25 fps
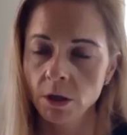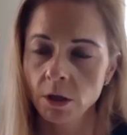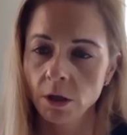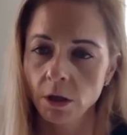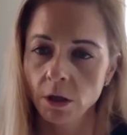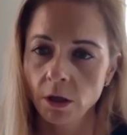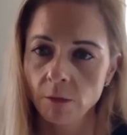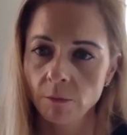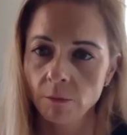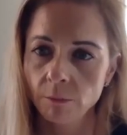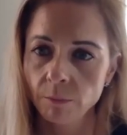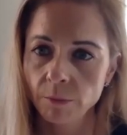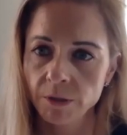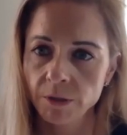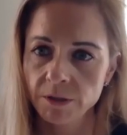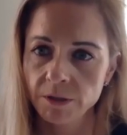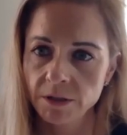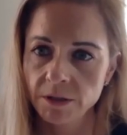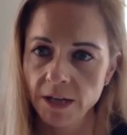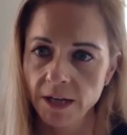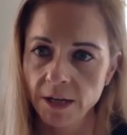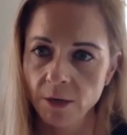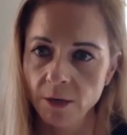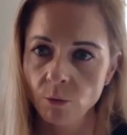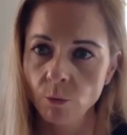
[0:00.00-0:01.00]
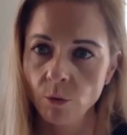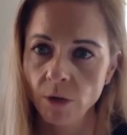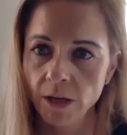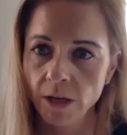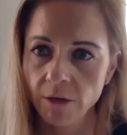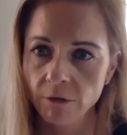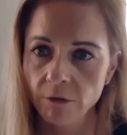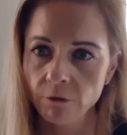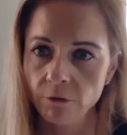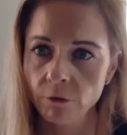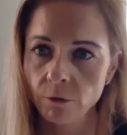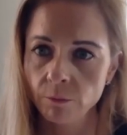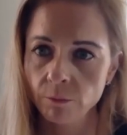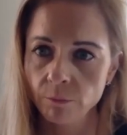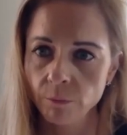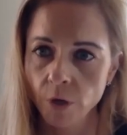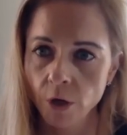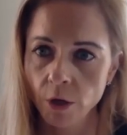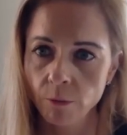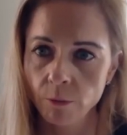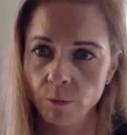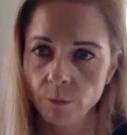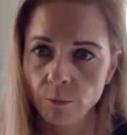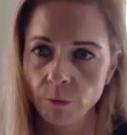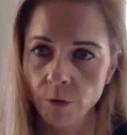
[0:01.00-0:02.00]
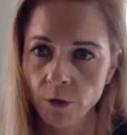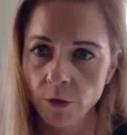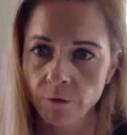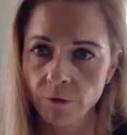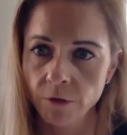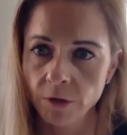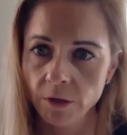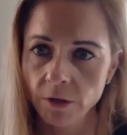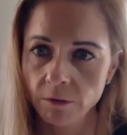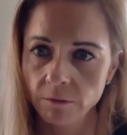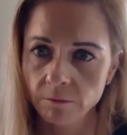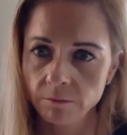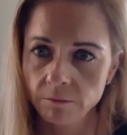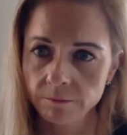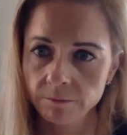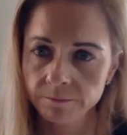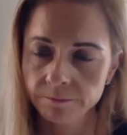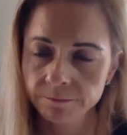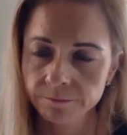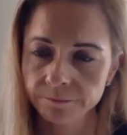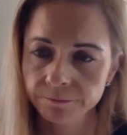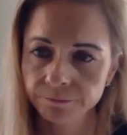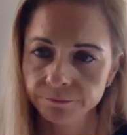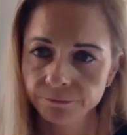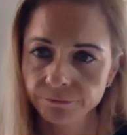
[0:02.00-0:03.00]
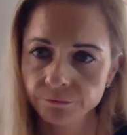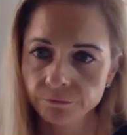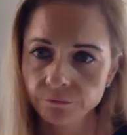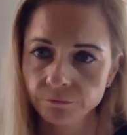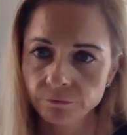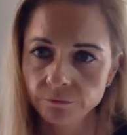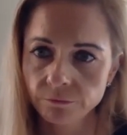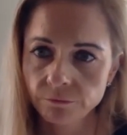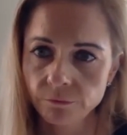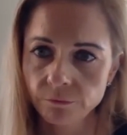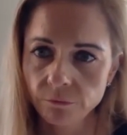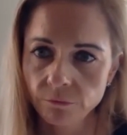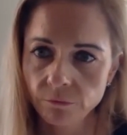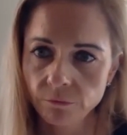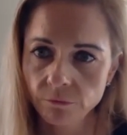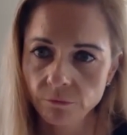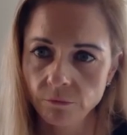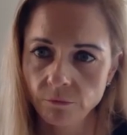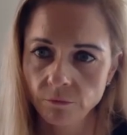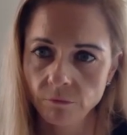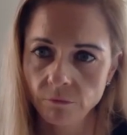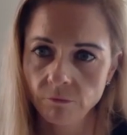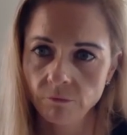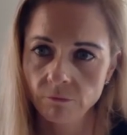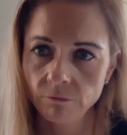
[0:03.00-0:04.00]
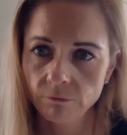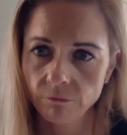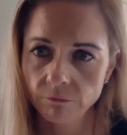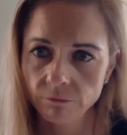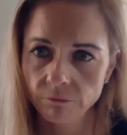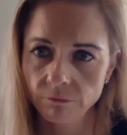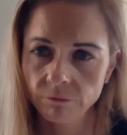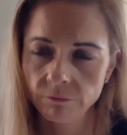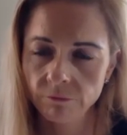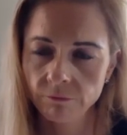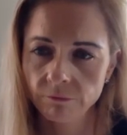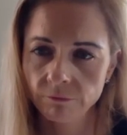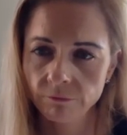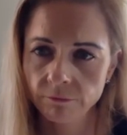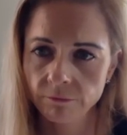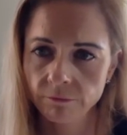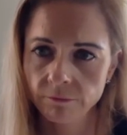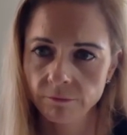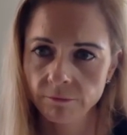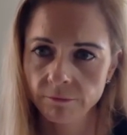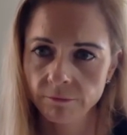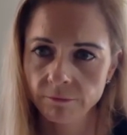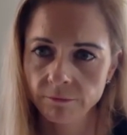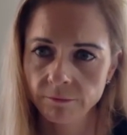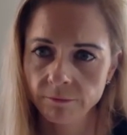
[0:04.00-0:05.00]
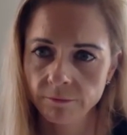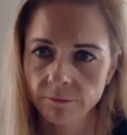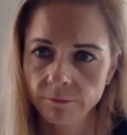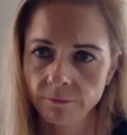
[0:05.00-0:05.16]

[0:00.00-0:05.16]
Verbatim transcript: um, but stay away from ibuprofen. Uh, oh, and also aspirin, I